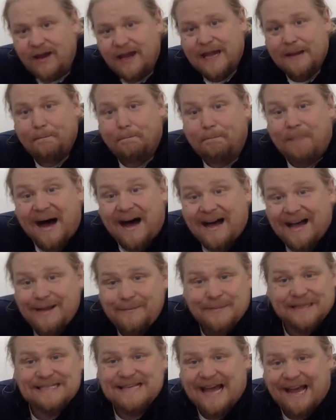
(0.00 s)
a
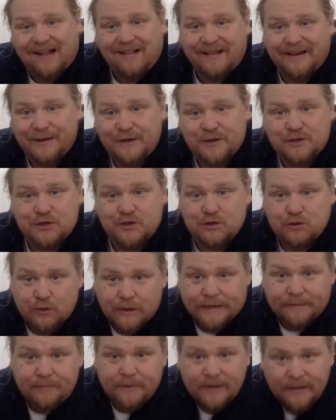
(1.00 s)
bimetallic
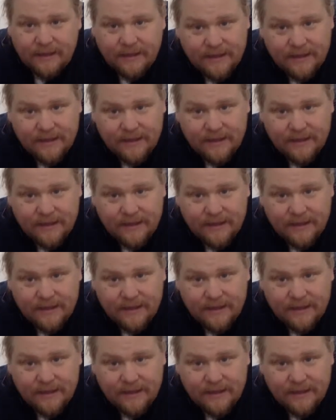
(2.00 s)
strip.